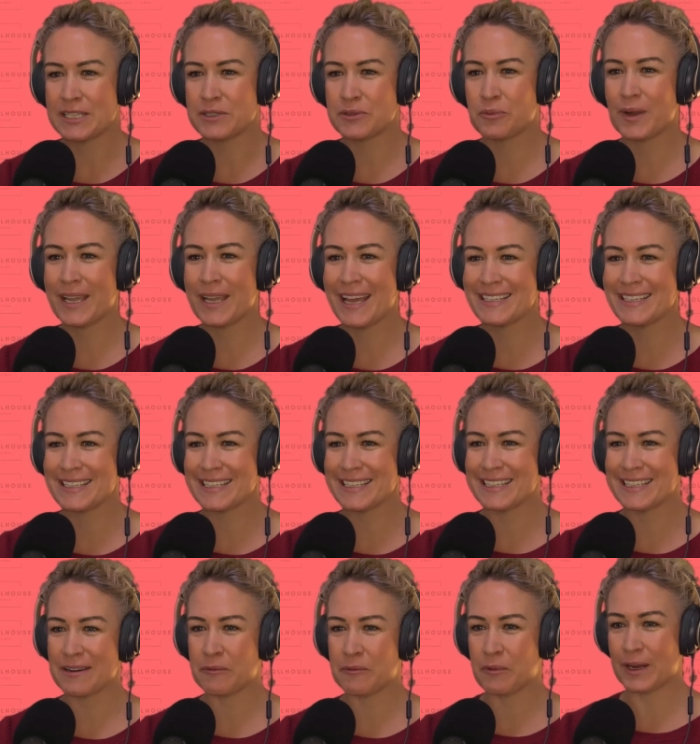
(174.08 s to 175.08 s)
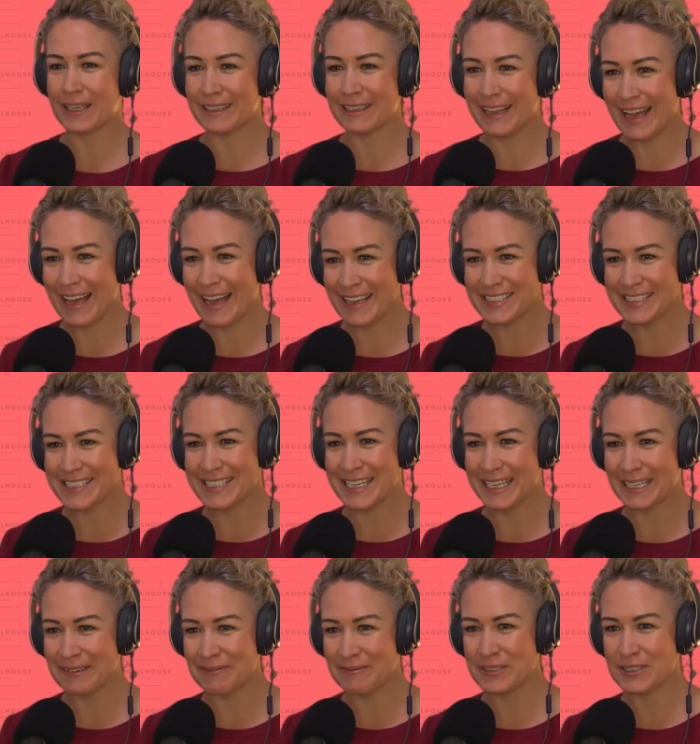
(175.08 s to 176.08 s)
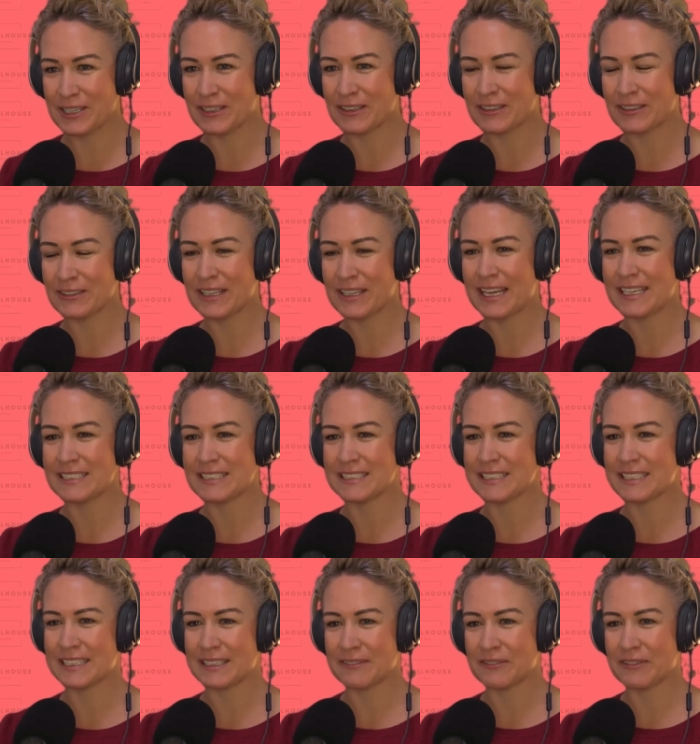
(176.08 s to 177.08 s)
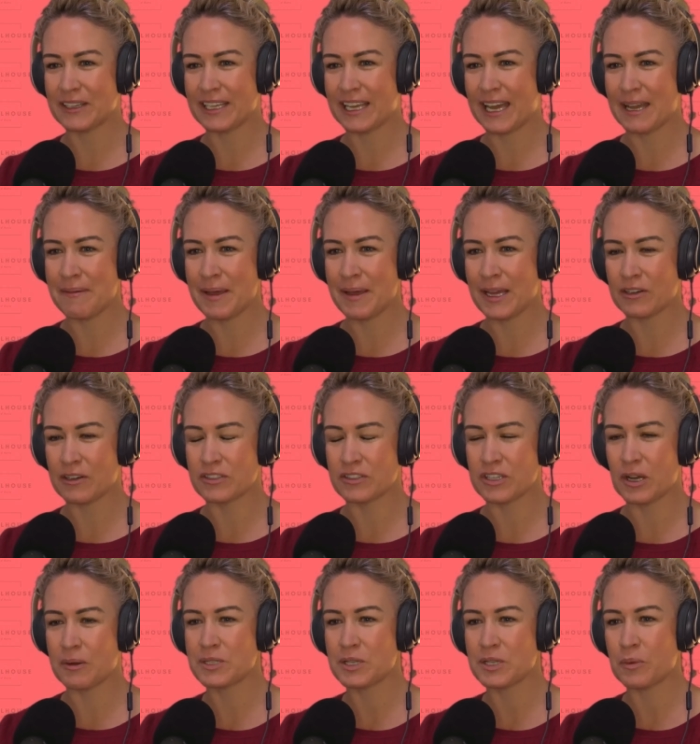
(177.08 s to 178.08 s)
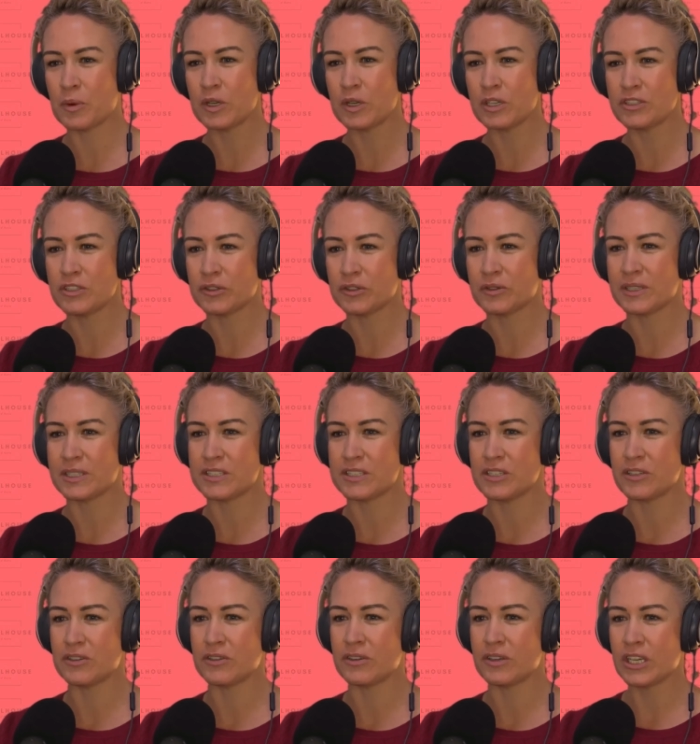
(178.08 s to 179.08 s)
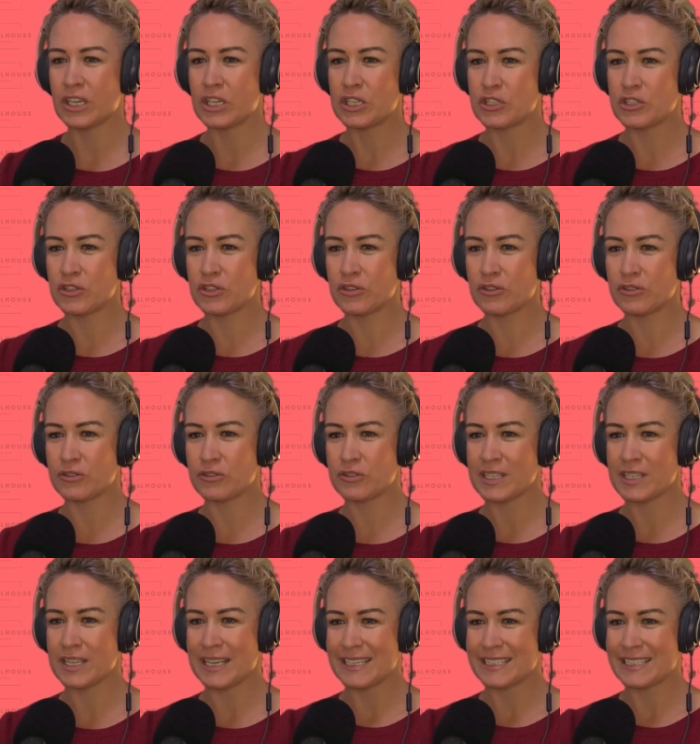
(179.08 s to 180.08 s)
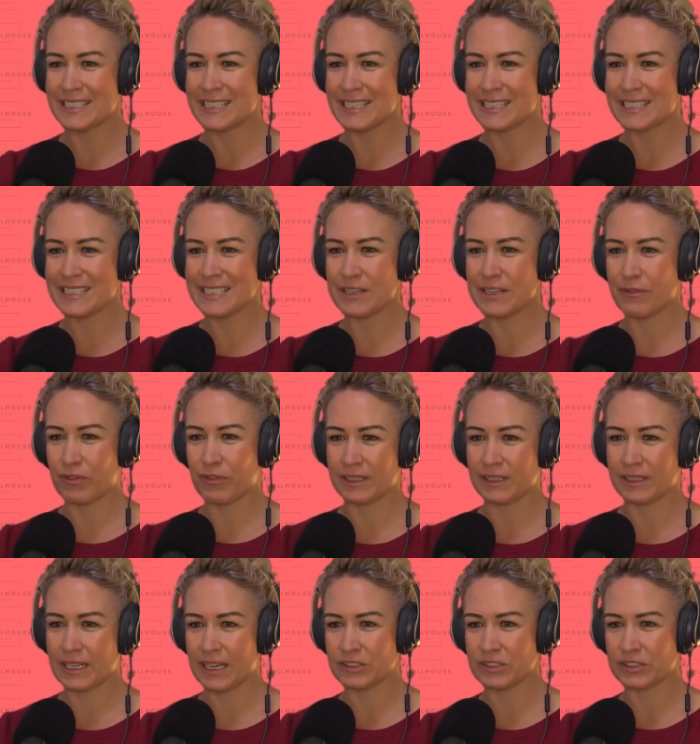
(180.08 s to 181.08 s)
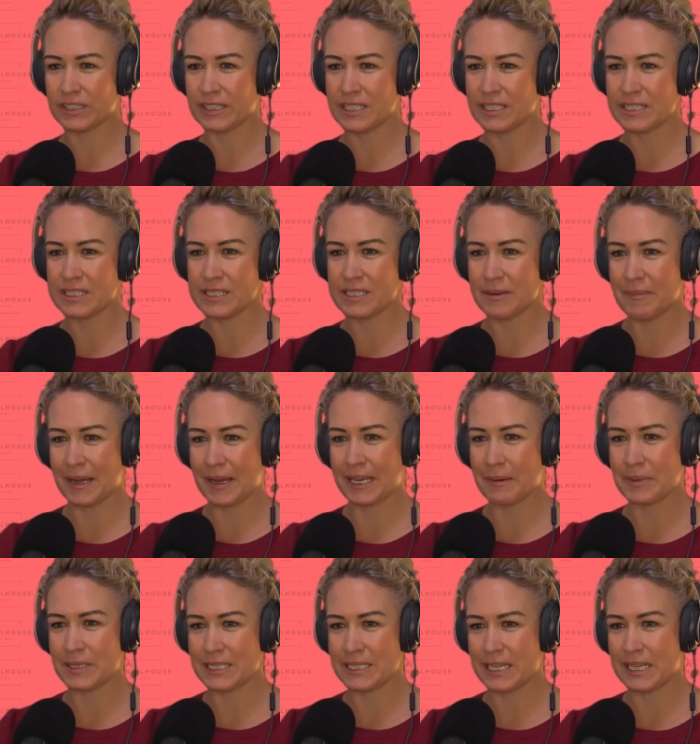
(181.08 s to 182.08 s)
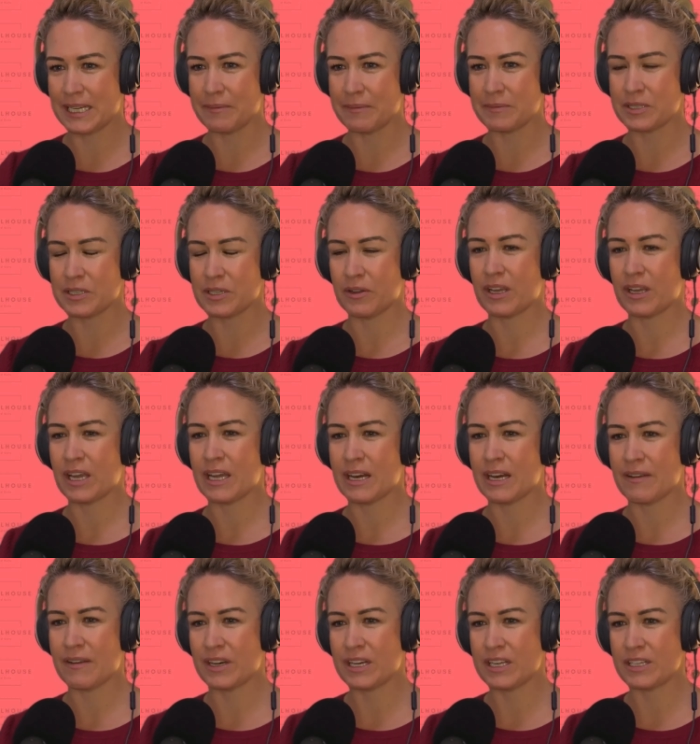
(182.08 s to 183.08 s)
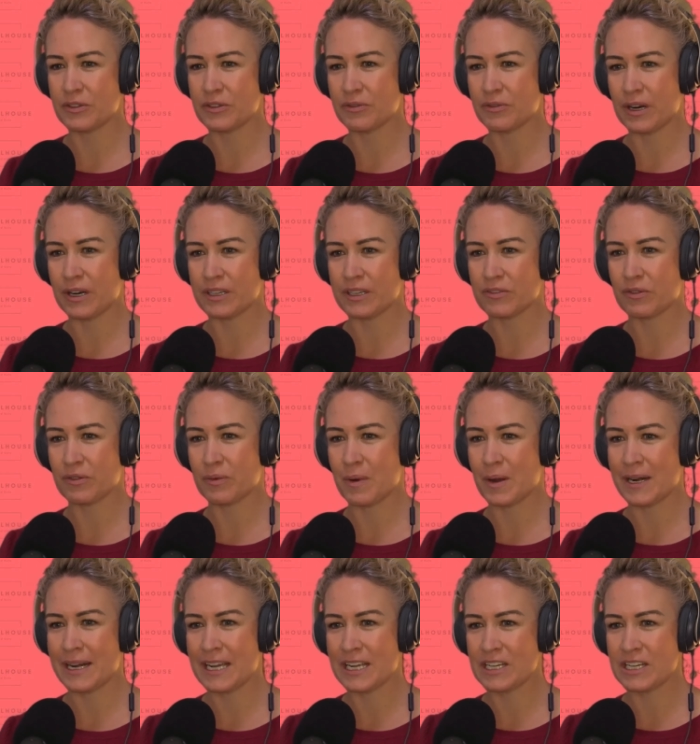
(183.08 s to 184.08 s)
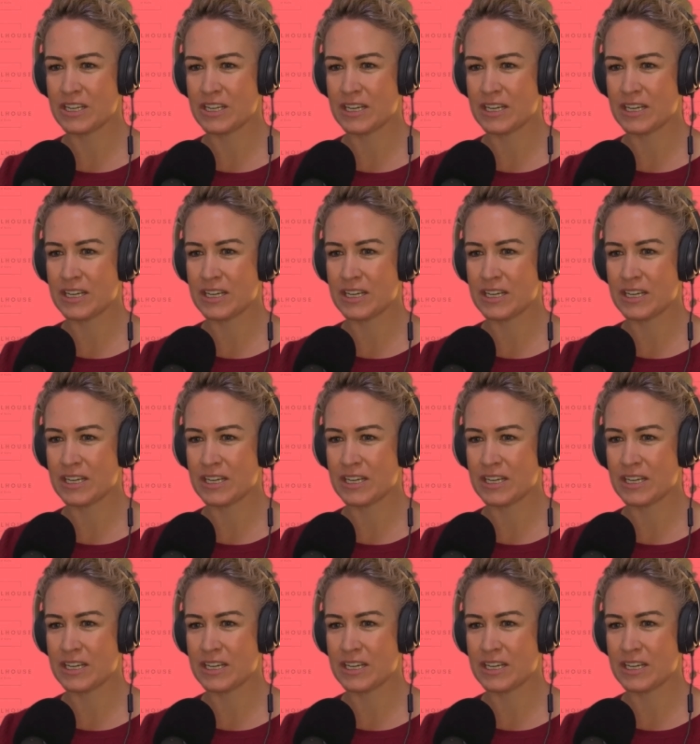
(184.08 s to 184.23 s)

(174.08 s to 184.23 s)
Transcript: and we entered a wheelhouse team, Joel, and uh, we came out on top. So what you do is you choose six different countries to make up a team. So you can't have any two riders from one